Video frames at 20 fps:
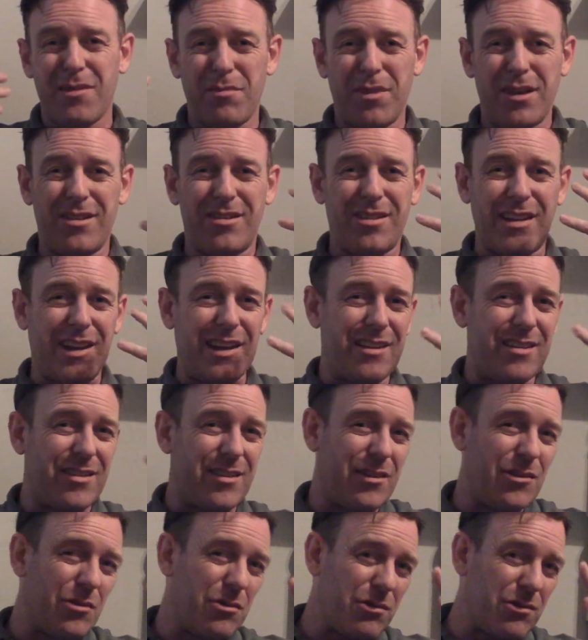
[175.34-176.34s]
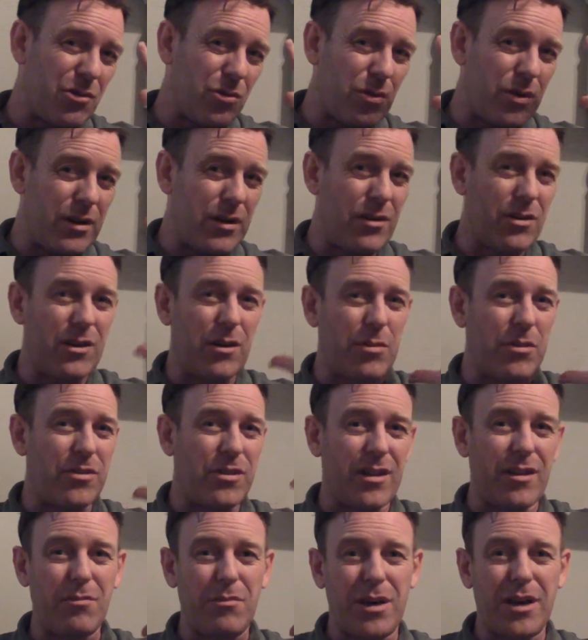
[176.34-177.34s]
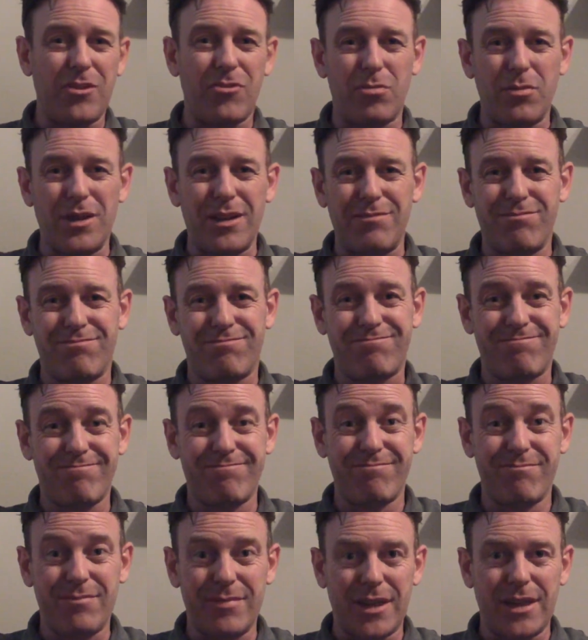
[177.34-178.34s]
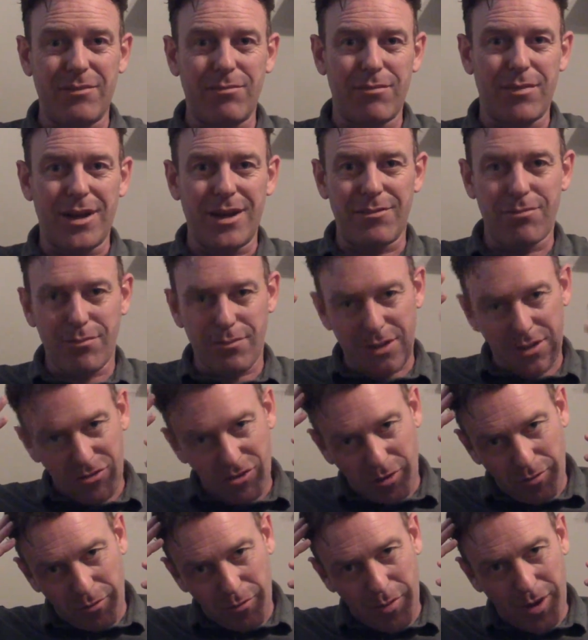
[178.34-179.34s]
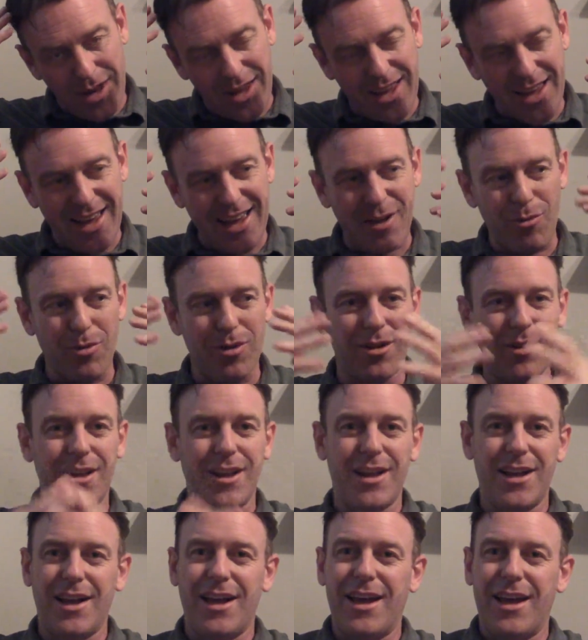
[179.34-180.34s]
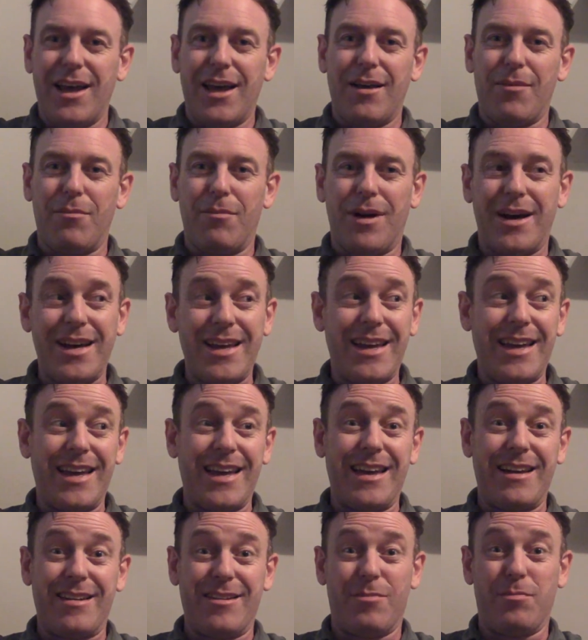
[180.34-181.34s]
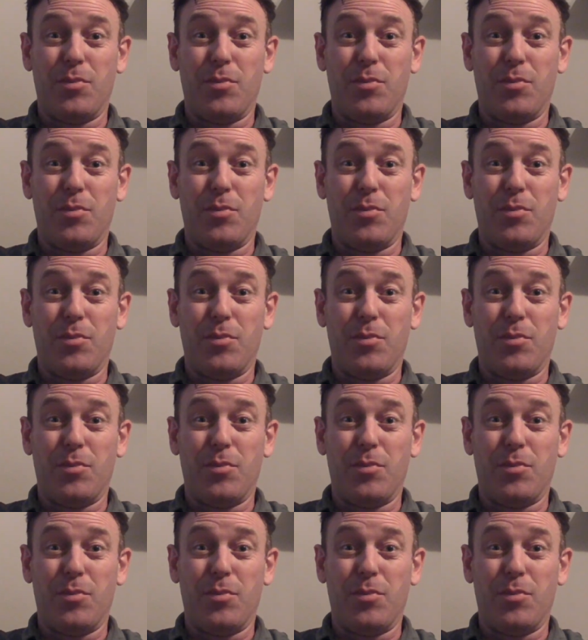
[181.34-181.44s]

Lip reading: my sides don't quite 100% match the top of my hair. Well, my hair is